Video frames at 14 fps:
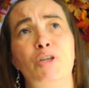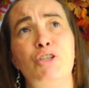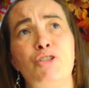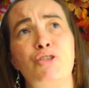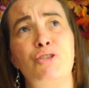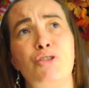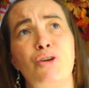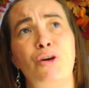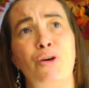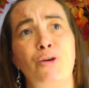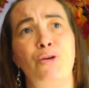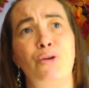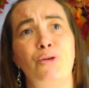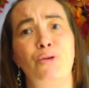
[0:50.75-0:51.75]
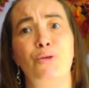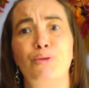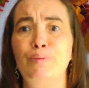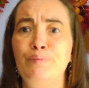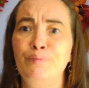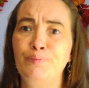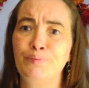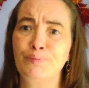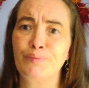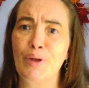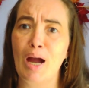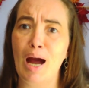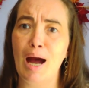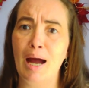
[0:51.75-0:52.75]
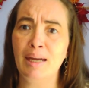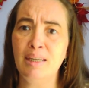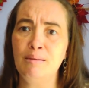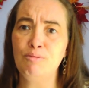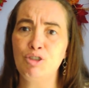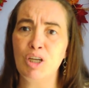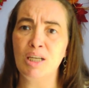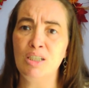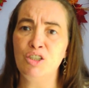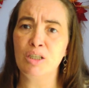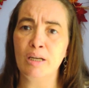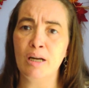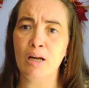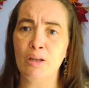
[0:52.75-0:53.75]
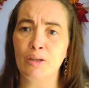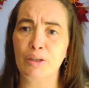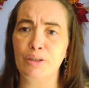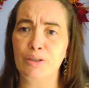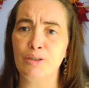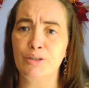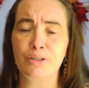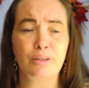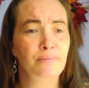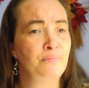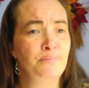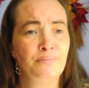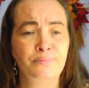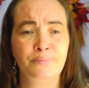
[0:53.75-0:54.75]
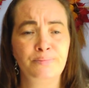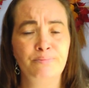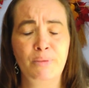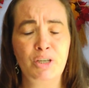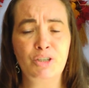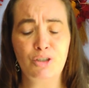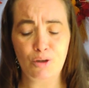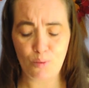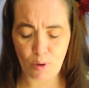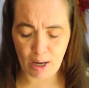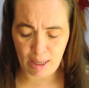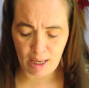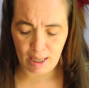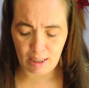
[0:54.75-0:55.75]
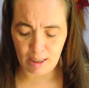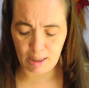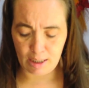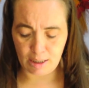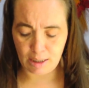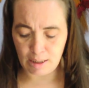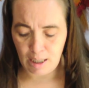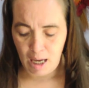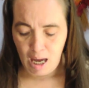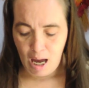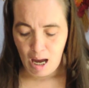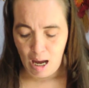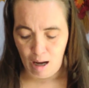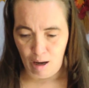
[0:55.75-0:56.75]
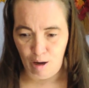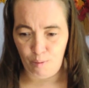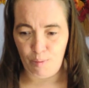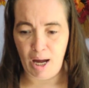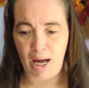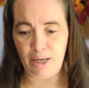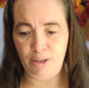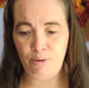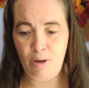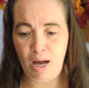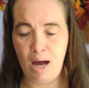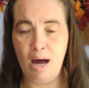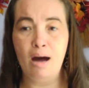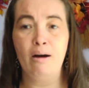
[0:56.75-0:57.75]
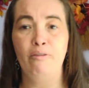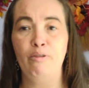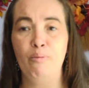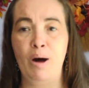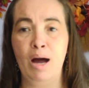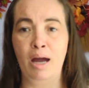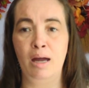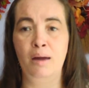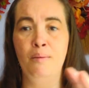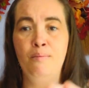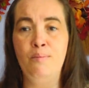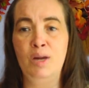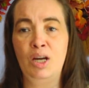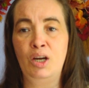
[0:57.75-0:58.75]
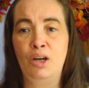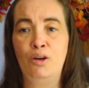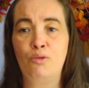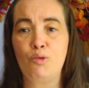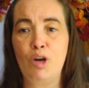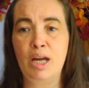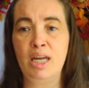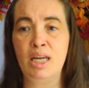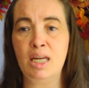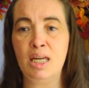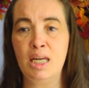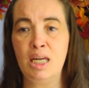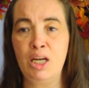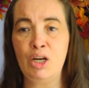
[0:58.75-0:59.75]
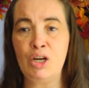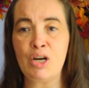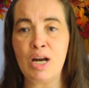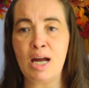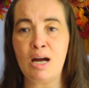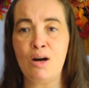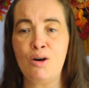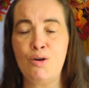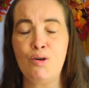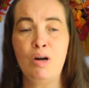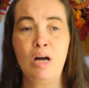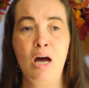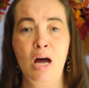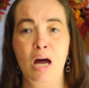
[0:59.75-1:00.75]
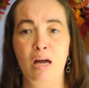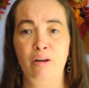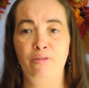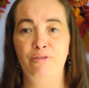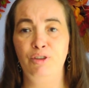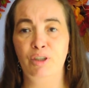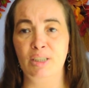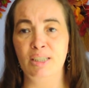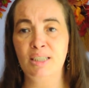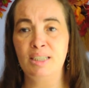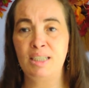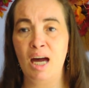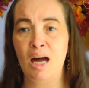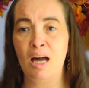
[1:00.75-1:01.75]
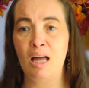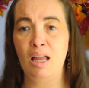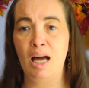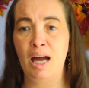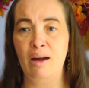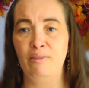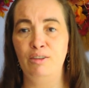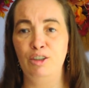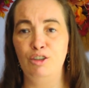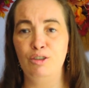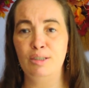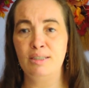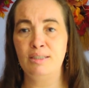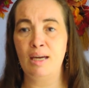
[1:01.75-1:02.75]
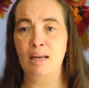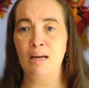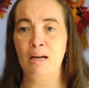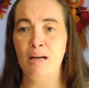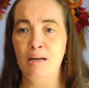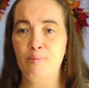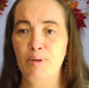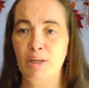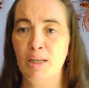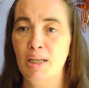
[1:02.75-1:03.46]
So I keep changing colors. I'm not sure why that is. I do have my mirror right here now. If you can tell, I have a new setup.